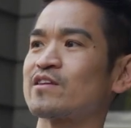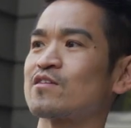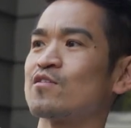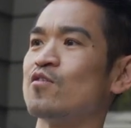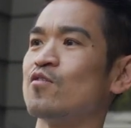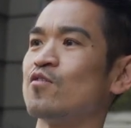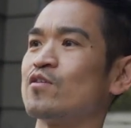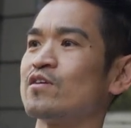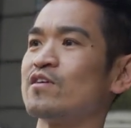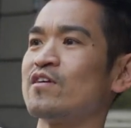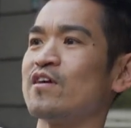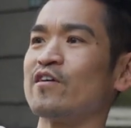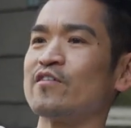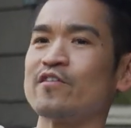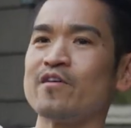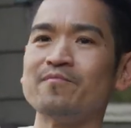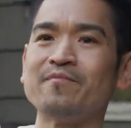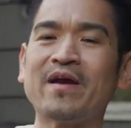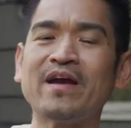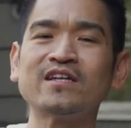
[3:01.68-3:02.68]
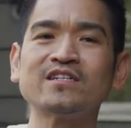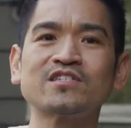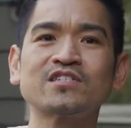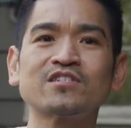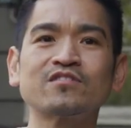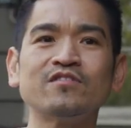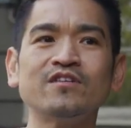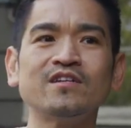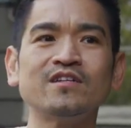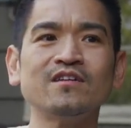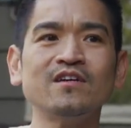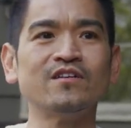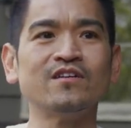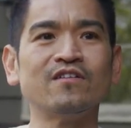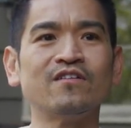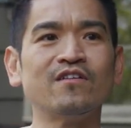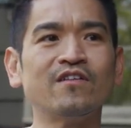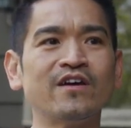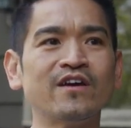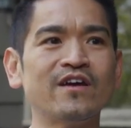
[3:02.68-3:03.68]
the corner on the main street, you
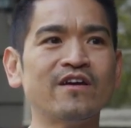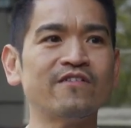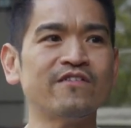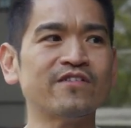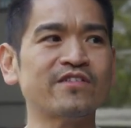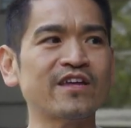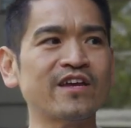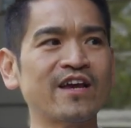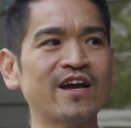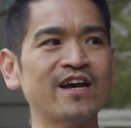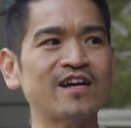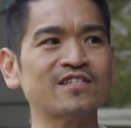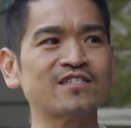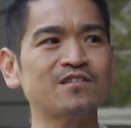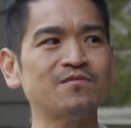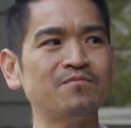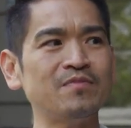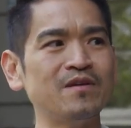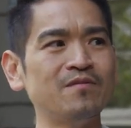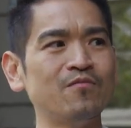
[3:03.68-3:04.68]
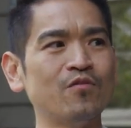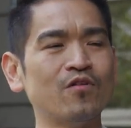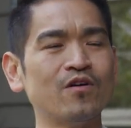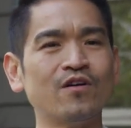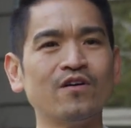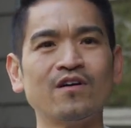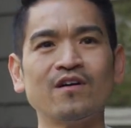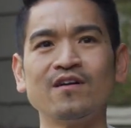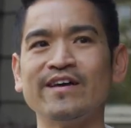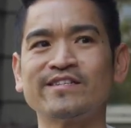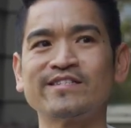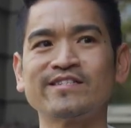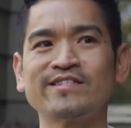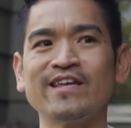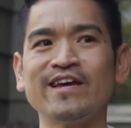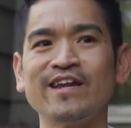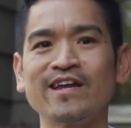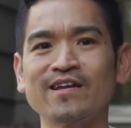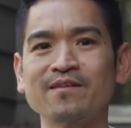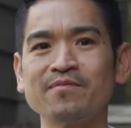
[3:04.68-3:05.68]
know, everything has to be more
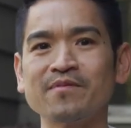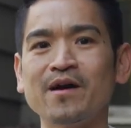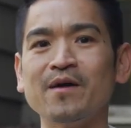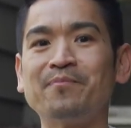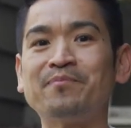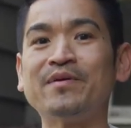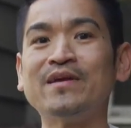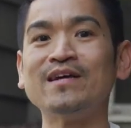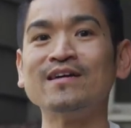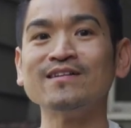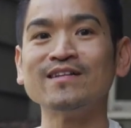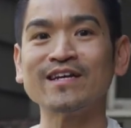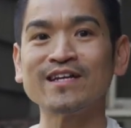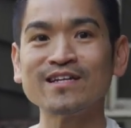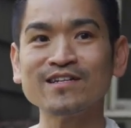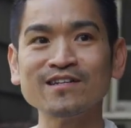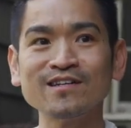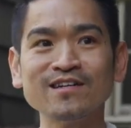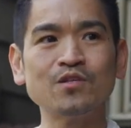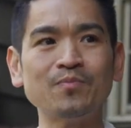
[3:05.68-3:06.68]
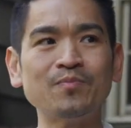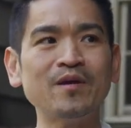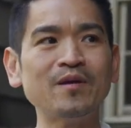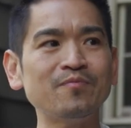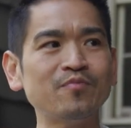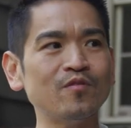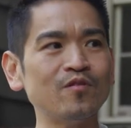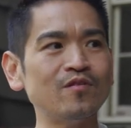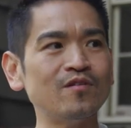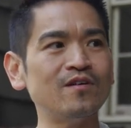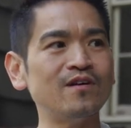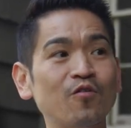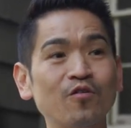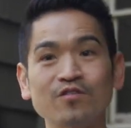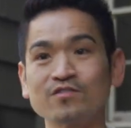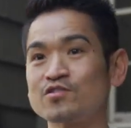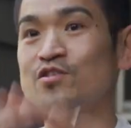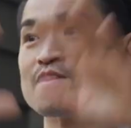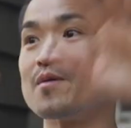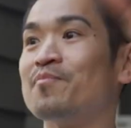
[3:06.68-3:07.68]
aesthetic appealing to people
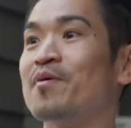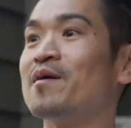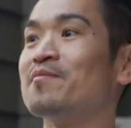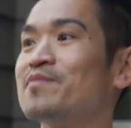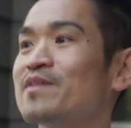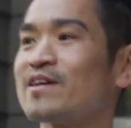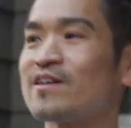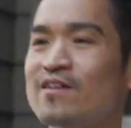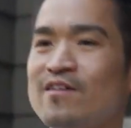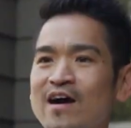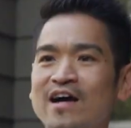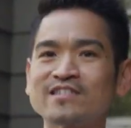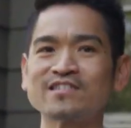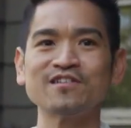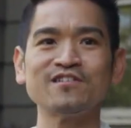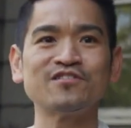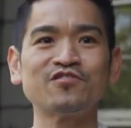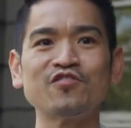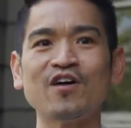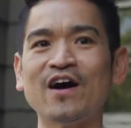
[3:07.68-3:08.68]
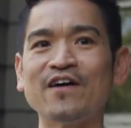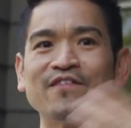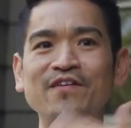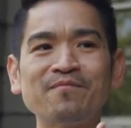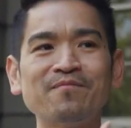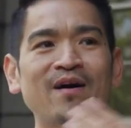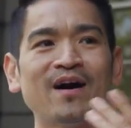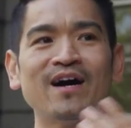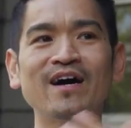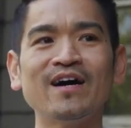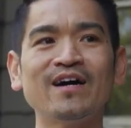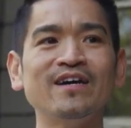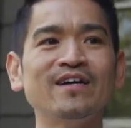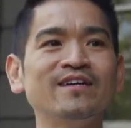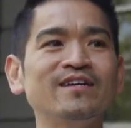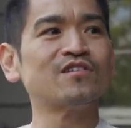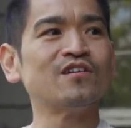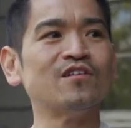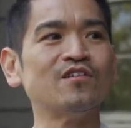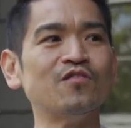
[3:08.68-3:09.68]
or to the public as they're driving by.
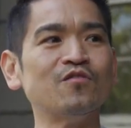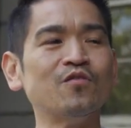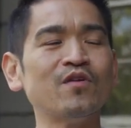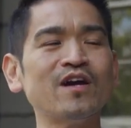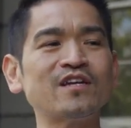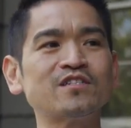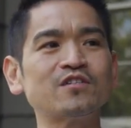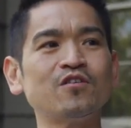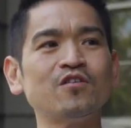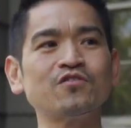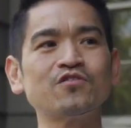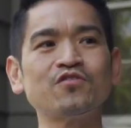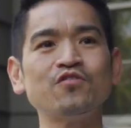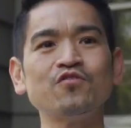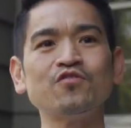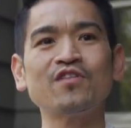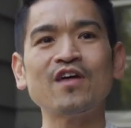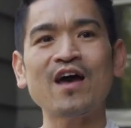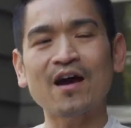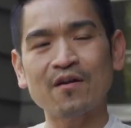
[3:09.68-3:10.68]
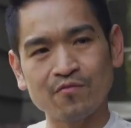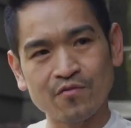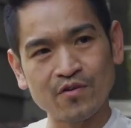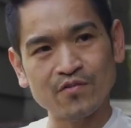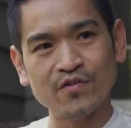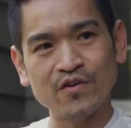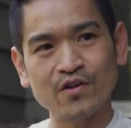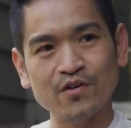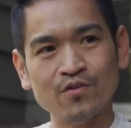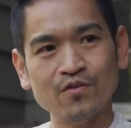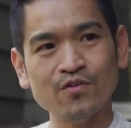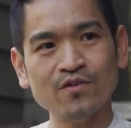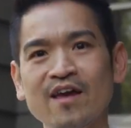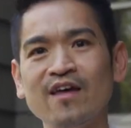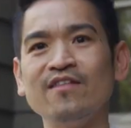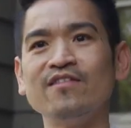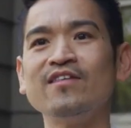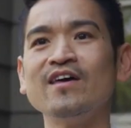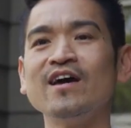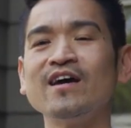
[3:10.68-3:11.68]
So we had to go through that review,
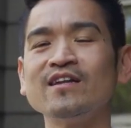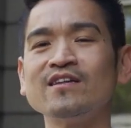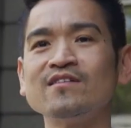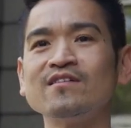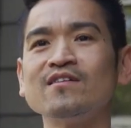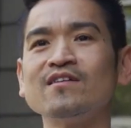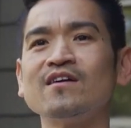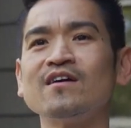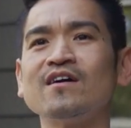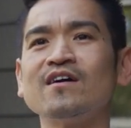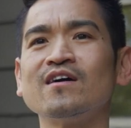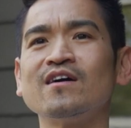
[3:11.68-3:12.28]
and then